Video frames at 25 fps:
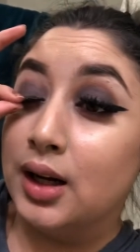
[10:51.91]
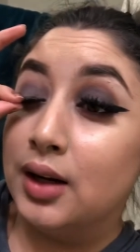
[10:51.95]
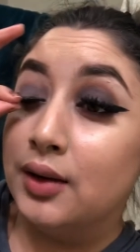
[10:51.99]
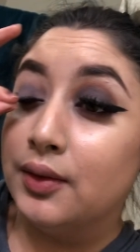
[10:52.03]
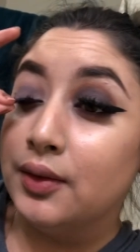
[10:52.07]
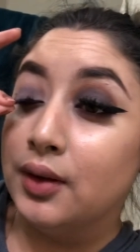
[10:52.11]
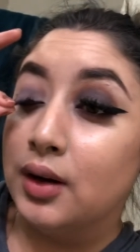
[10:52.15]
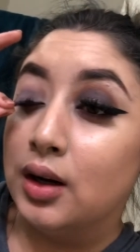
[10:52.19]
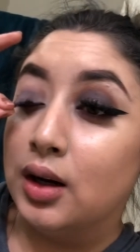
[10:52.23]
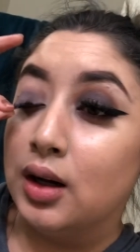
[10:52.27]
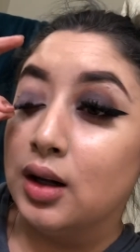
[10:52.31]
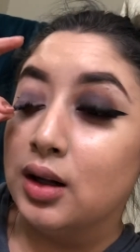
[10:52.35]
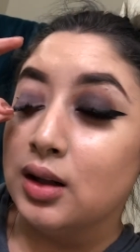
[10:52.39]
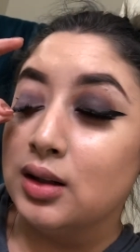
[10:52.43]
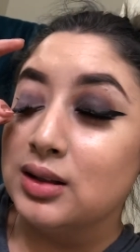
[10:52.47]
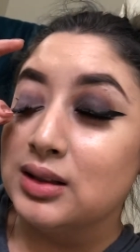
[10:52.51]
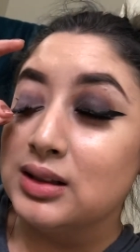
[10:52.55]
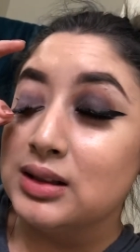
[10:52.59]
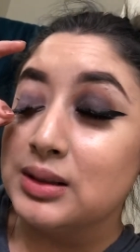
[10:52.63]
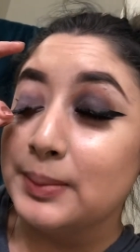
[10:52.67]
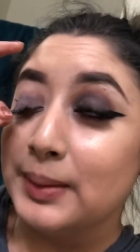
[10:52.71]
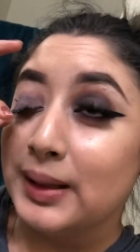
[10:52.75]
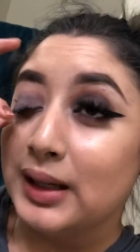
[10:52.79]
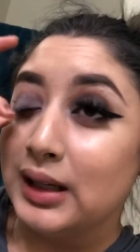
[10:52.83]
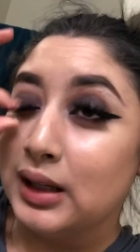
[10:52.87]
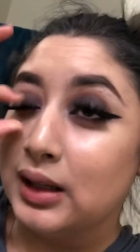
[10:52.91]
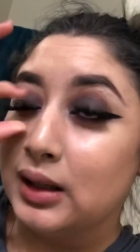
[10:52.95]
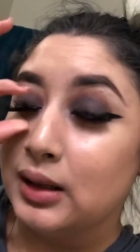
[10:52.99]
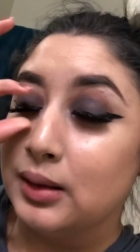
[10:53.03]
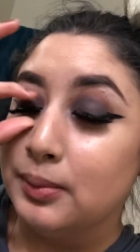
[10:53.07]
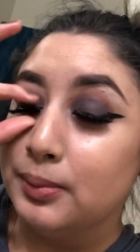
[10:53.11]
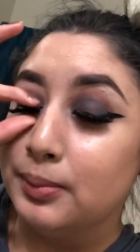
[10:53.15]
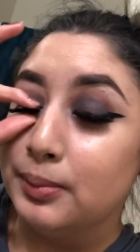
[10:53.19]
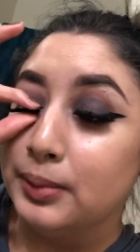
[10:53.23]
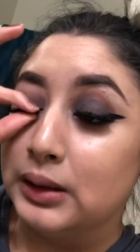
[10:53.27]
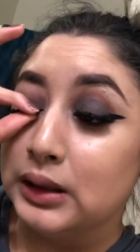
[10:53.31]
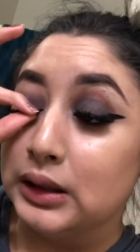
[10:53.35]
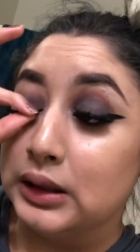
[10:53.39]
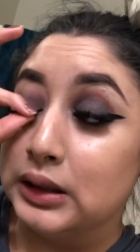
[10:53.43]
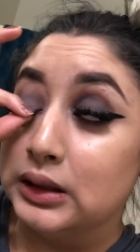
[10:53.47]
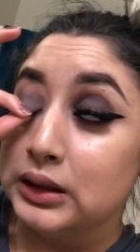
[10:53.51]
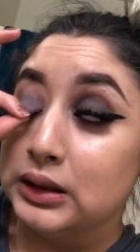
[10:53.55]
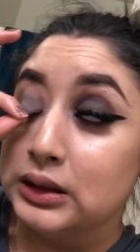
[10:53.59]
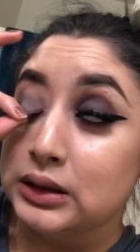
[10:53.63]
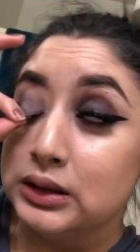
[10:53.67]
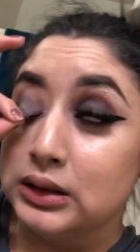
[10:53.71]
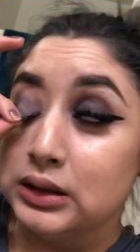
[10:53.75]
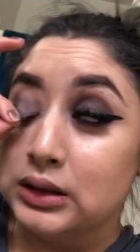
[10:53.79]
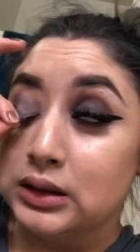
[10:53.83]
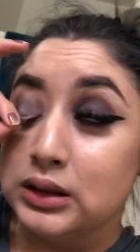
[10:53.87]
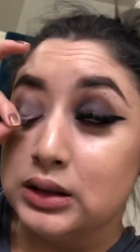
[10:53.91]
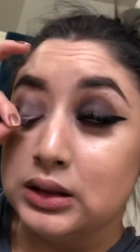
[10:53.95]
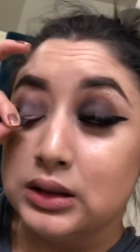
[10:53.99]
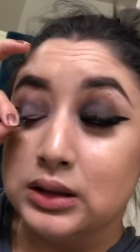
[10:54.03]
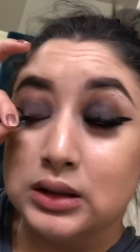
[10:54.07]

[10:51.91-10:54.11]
off all this makeup because